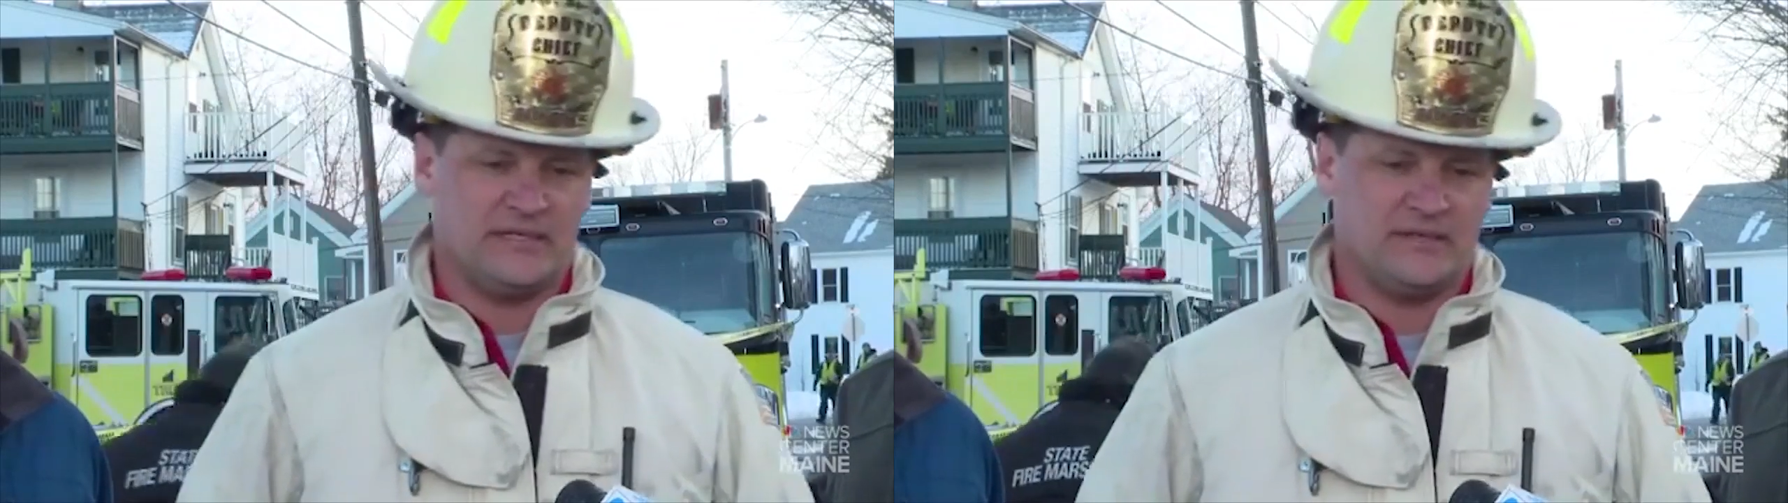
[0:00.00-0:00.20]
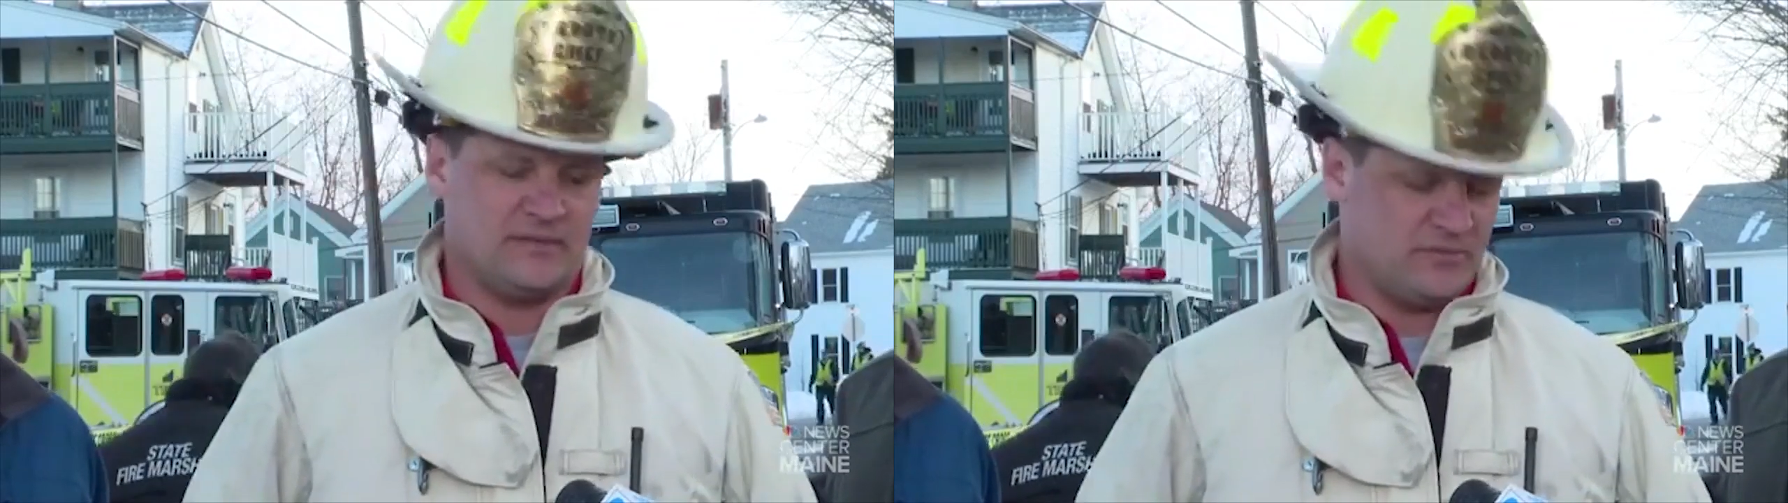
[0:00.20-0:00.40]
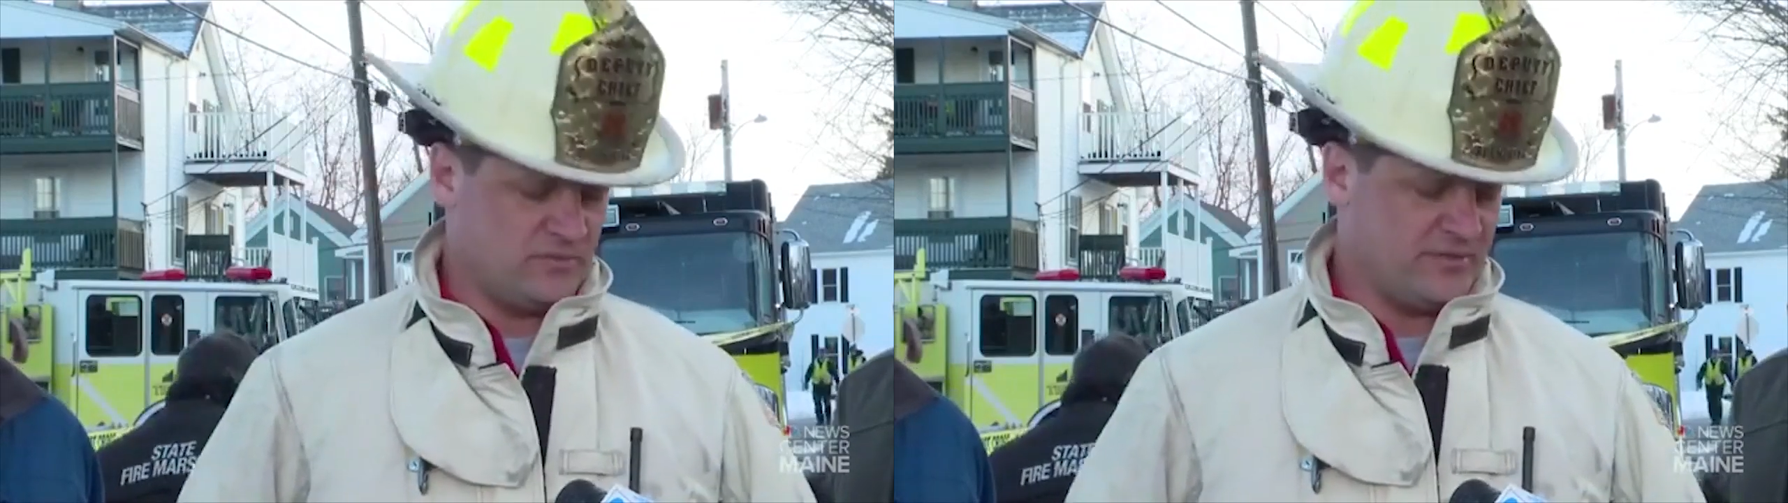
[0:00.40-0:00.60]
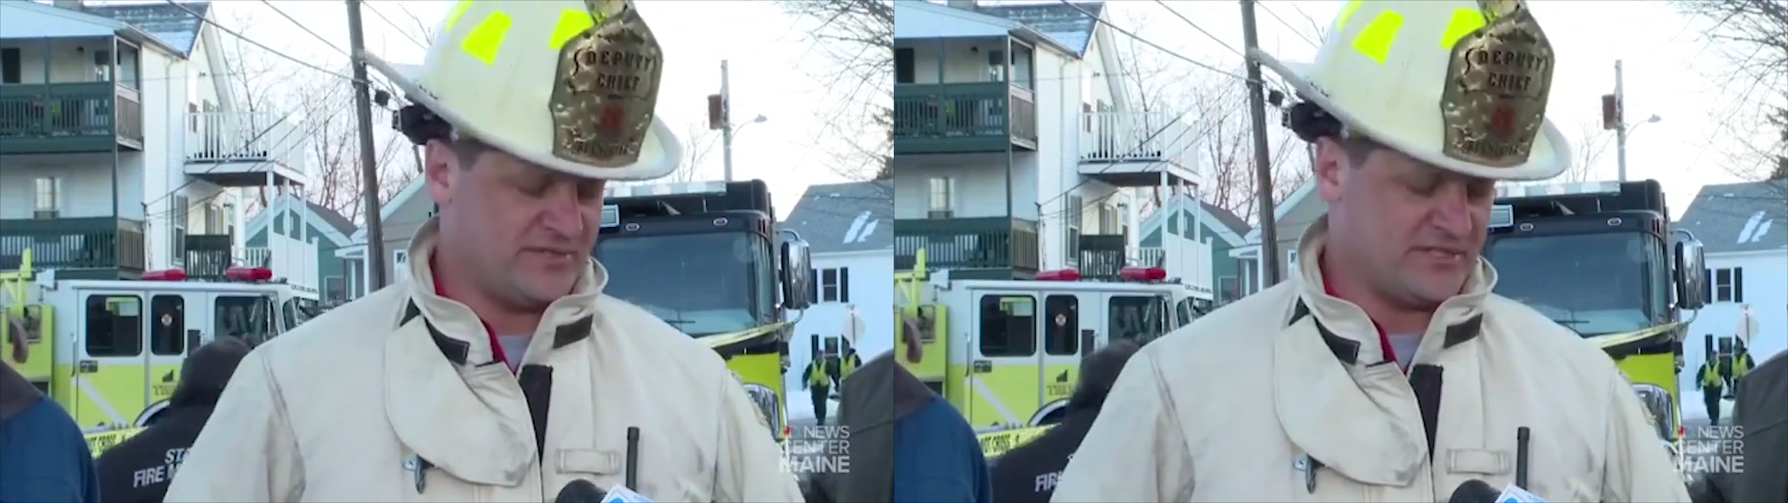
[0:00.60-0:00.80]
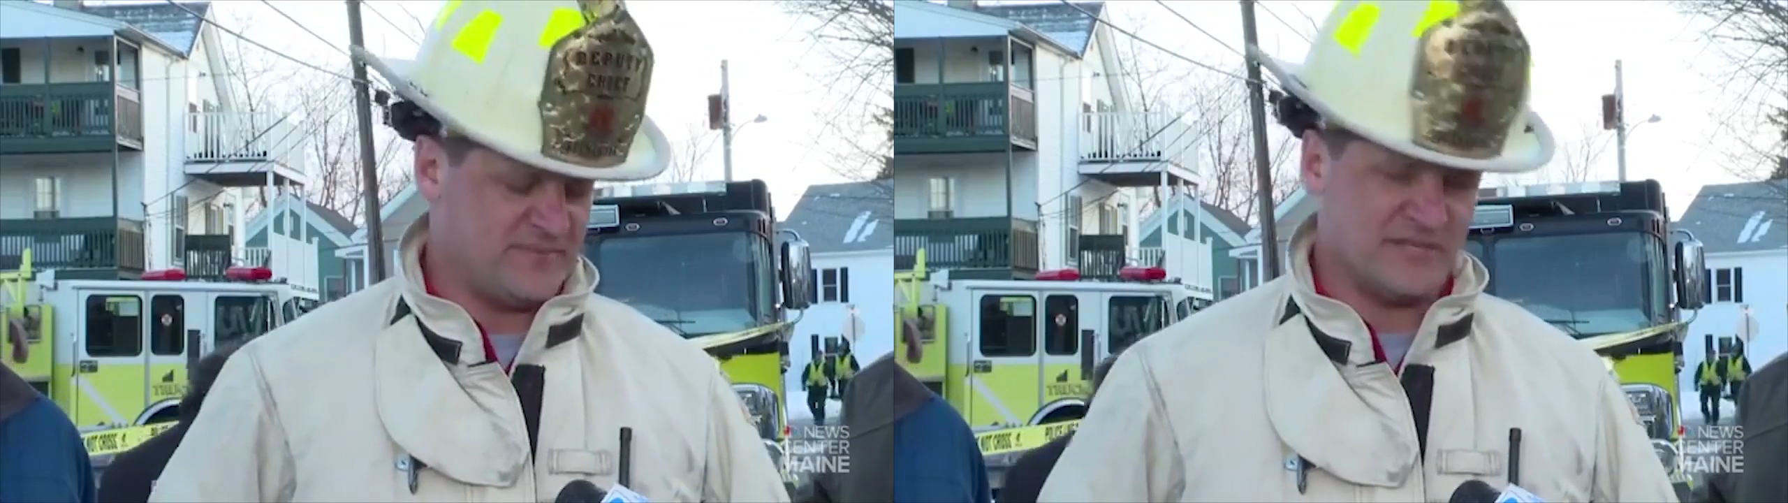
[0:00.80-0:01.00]
Uh,
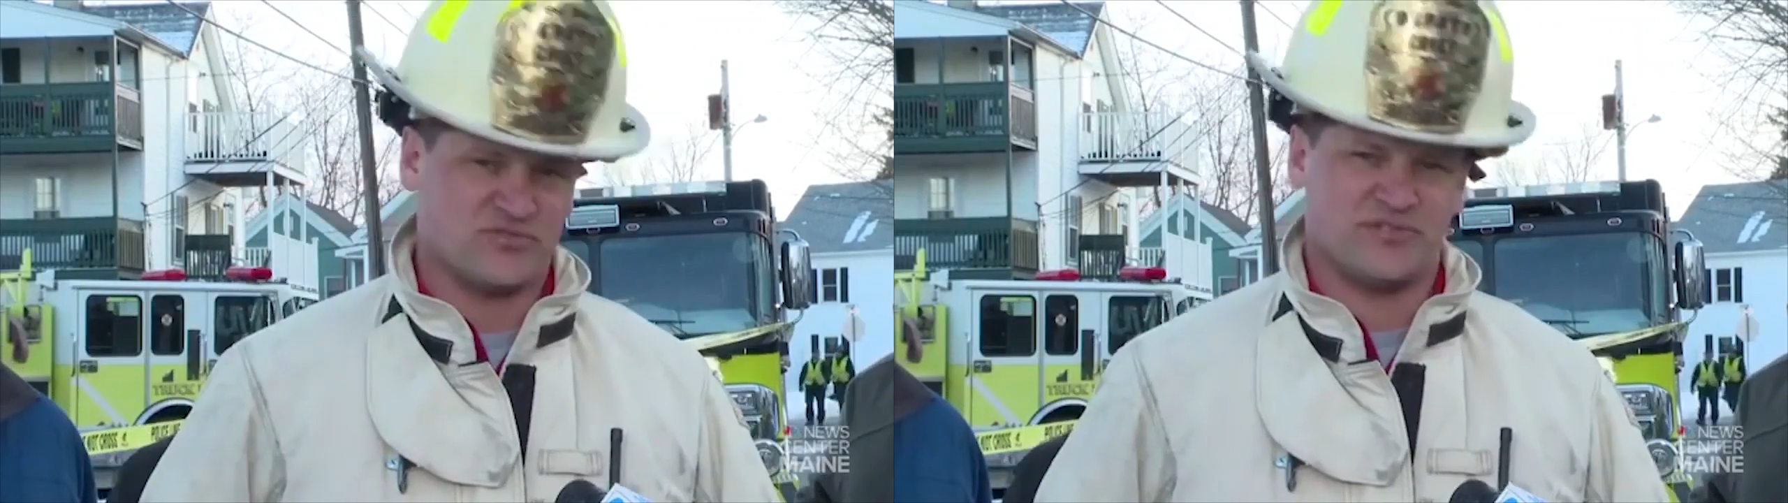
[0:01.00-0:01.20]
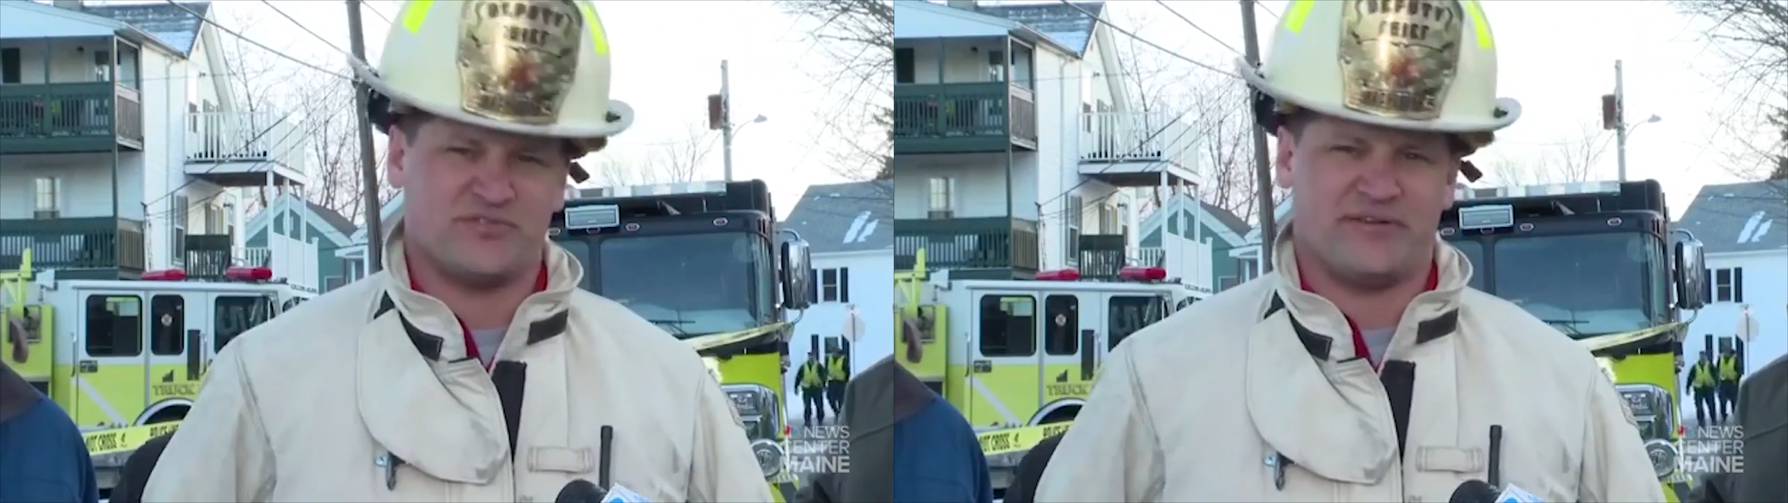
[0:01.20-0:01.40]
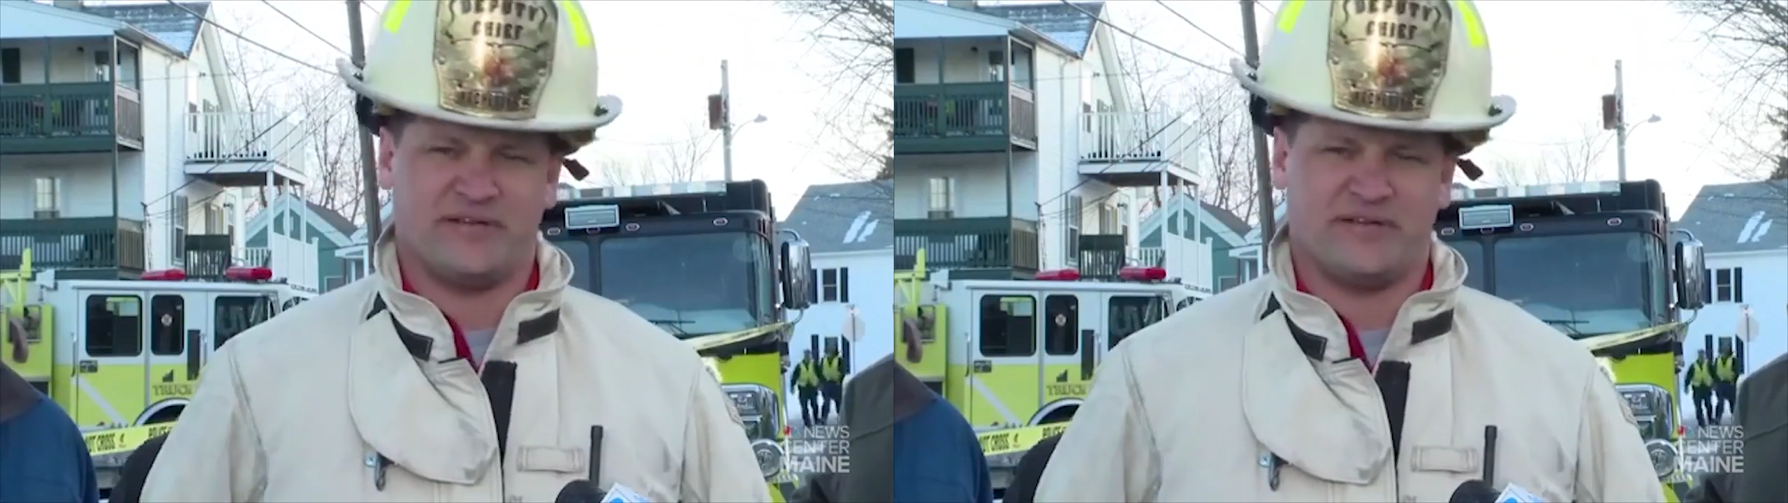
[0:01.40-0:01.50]
we were dispatched